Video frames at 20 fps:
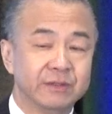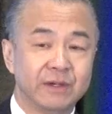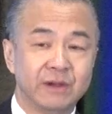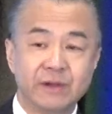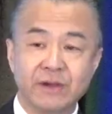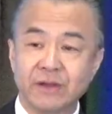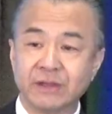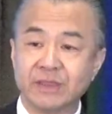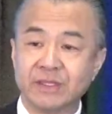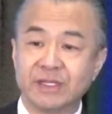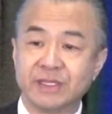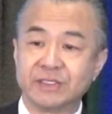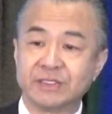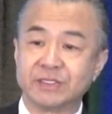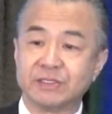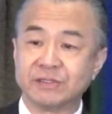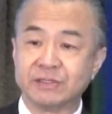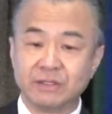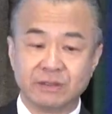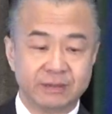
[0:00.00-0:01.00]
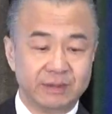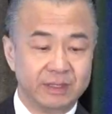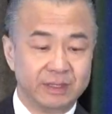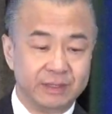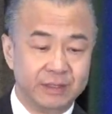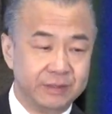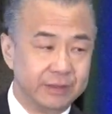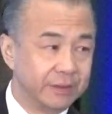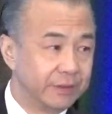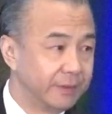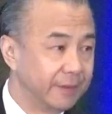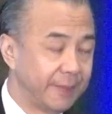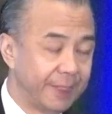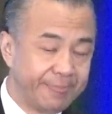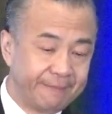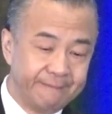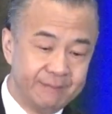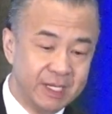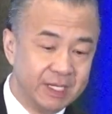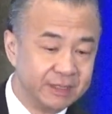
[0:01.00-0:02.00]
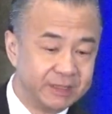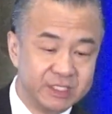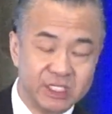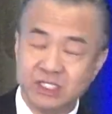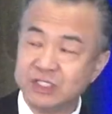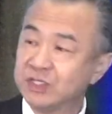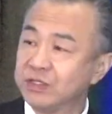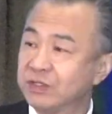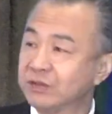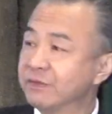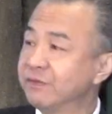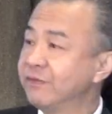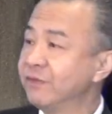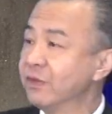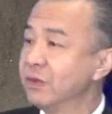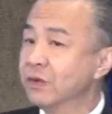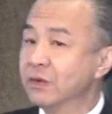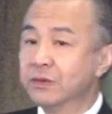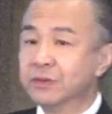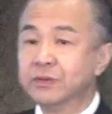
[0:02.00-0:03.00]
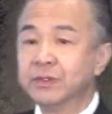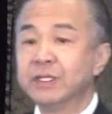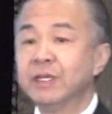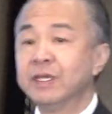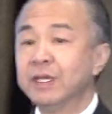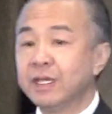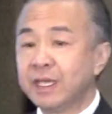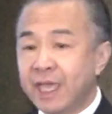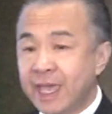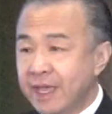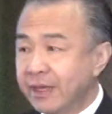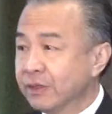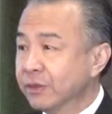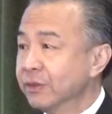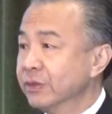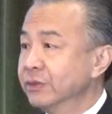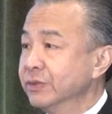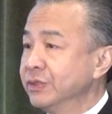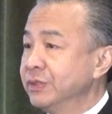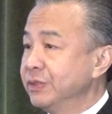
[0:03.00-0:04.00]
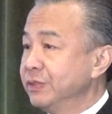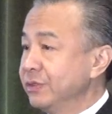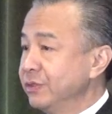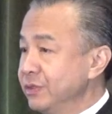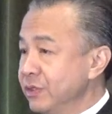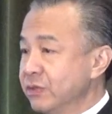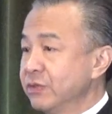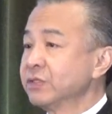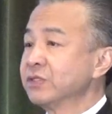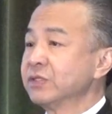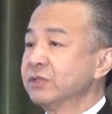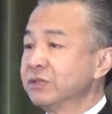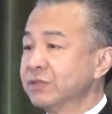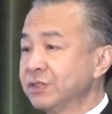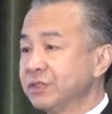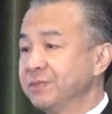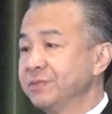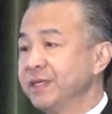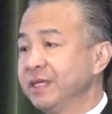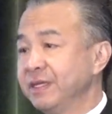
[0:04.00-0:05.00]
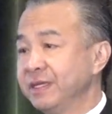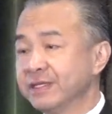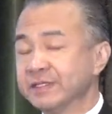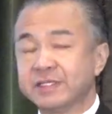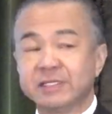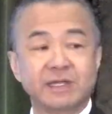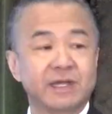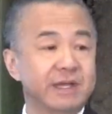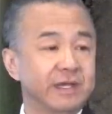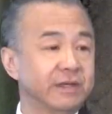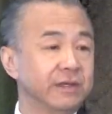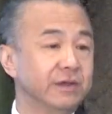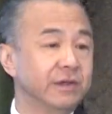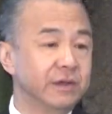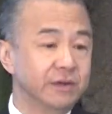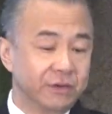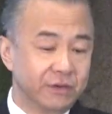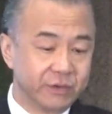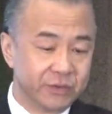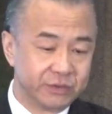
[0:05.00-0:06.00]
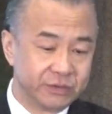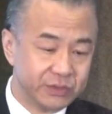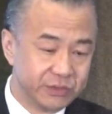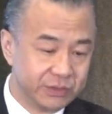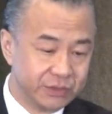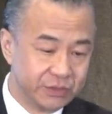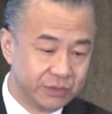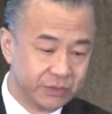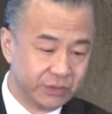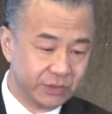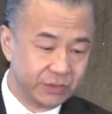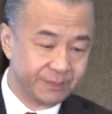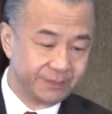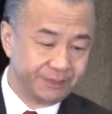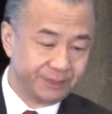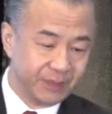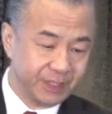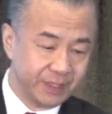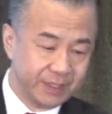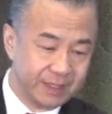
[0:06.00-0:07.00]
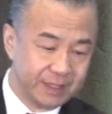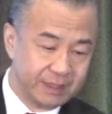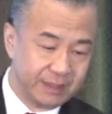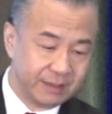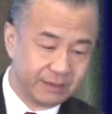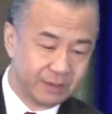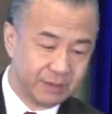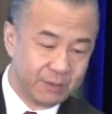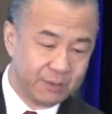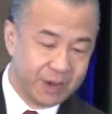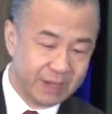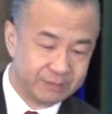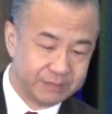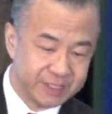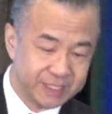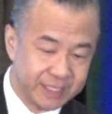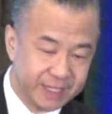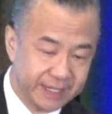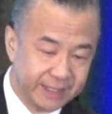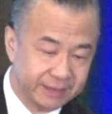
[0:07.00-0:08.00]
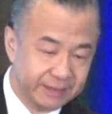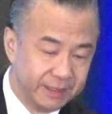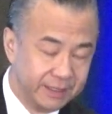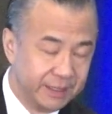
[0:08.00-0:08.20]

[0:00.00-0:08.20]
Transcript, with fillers: all this you know, digital flow can go to your social media site or to your uh, website.